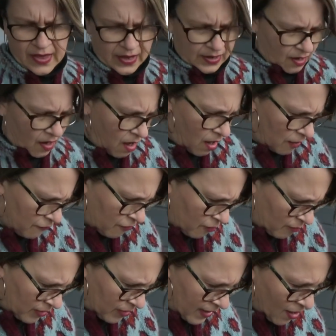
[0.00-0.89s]
that card
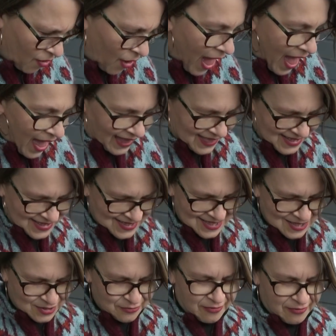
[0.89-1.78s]
from there. This
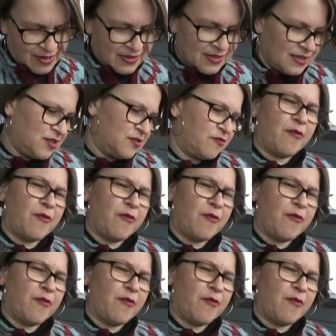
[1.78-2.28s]
is fun. This is